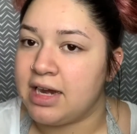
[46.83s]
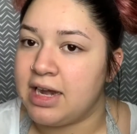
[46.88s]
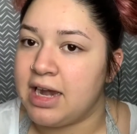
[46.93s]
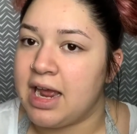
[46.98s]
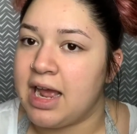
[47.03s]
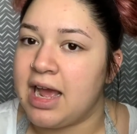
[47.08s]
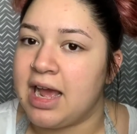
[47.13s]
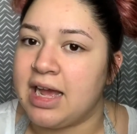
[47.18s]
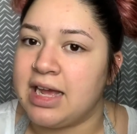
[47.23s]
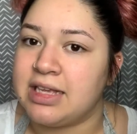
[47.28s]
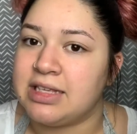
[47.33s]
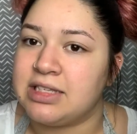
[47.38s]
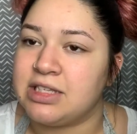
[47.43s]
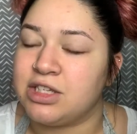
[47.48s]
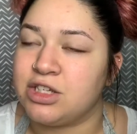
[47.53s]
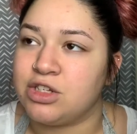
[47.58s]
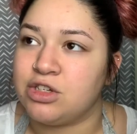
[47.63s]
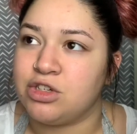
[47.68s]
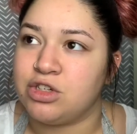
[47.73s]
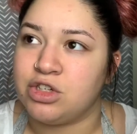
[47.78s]

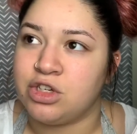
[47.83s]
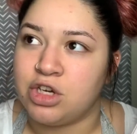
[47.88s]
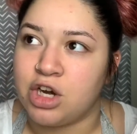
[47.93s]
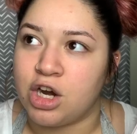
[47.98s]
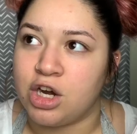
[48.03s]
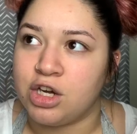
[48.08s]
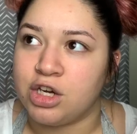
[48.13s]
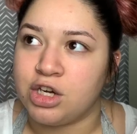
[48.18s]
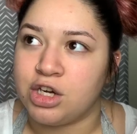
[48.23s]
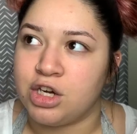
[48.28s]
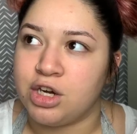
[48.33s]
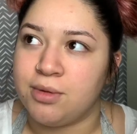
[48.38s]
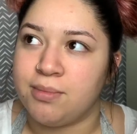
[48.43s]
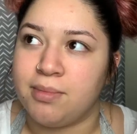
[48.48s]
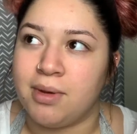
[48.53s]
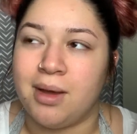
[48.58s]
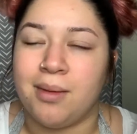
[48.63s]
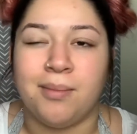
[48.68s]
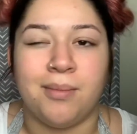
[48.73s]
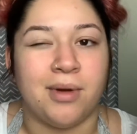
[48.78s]
has darker
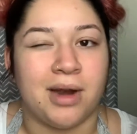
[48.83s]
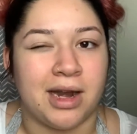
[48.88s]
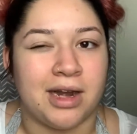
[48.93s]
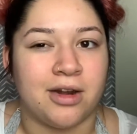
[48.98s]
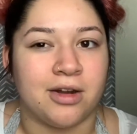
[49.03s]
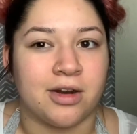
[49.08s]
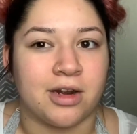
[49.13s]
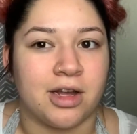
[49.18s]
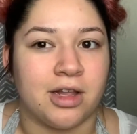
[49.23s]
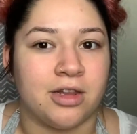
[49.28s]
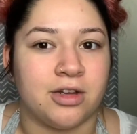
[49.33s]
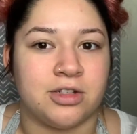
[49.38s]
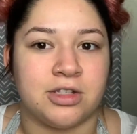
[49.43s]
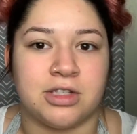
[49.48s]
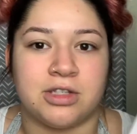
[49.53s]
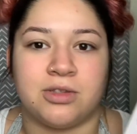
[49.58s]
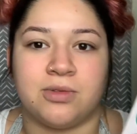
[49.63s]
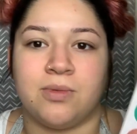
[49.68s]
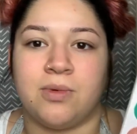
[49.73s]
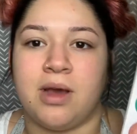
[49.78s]
but brighter colors
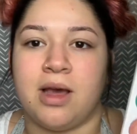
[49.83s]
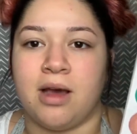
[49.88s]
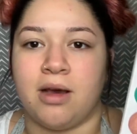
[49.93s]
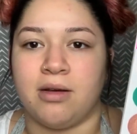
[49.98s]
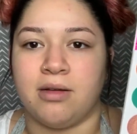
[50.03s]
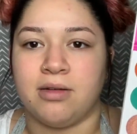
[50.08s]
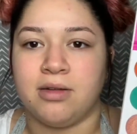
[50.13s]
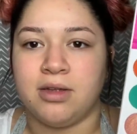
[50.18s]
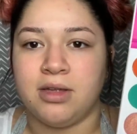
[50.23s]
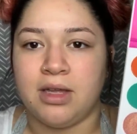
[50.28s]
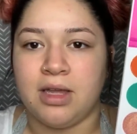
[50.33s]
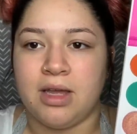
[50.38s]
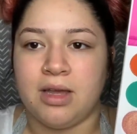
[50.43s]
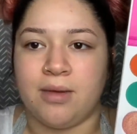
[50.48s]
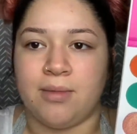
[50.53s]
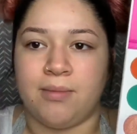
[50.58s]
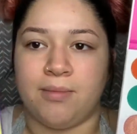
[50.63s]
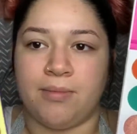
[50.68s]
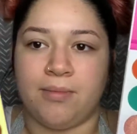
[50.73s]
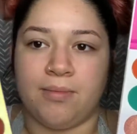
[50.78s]
as well.
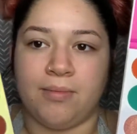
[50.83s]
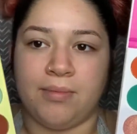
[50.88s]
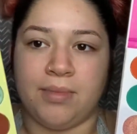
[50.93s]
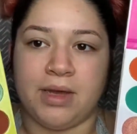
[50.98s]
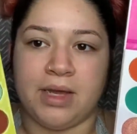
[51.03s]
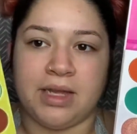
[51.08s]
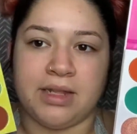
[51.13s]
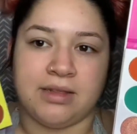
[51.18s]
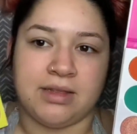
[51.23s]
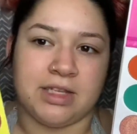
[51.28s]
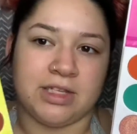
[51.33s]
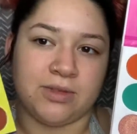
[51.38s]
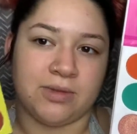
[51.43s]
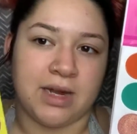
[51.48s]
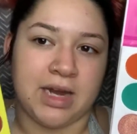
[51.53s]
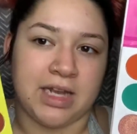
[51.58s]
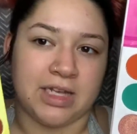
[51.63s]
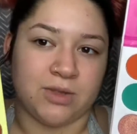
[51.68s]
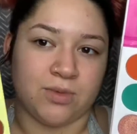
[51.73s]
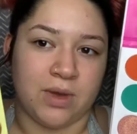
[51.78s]
But this
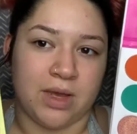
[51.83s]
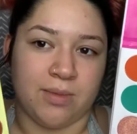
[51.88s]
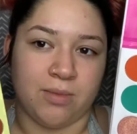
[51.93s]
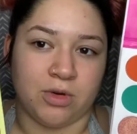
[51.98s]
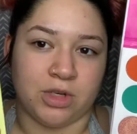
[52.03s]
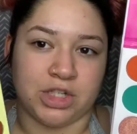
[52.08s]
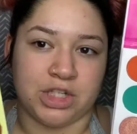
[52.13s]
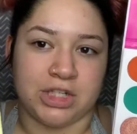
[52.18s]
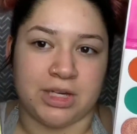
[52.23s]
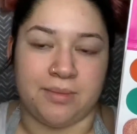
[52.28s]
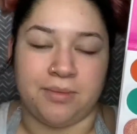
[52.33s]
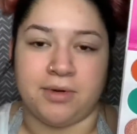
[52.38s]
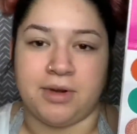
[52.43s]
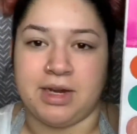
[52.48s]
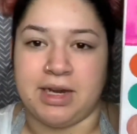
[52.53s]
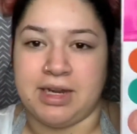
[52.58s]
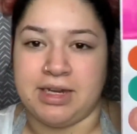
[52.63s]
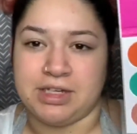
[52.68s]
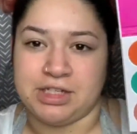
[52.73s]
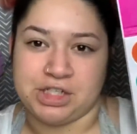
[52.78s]
one has way more
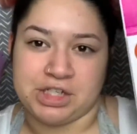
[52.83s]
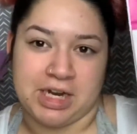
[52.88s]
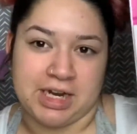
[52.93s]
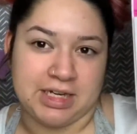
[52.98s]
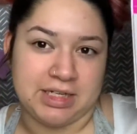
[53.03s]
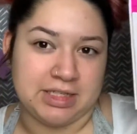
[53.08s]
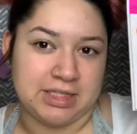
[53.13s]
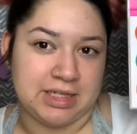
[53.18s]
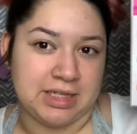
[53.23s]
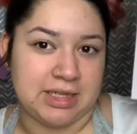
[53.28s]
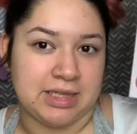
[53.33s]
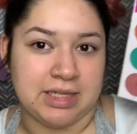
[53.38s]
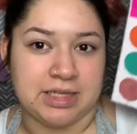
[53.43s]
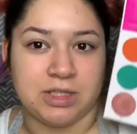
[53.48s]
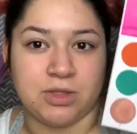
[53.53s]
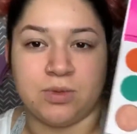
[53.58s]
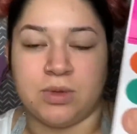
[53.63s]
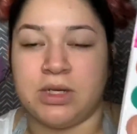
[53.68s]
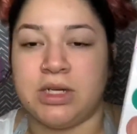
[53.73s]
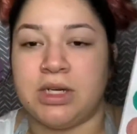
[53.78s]
shimmery shades than this one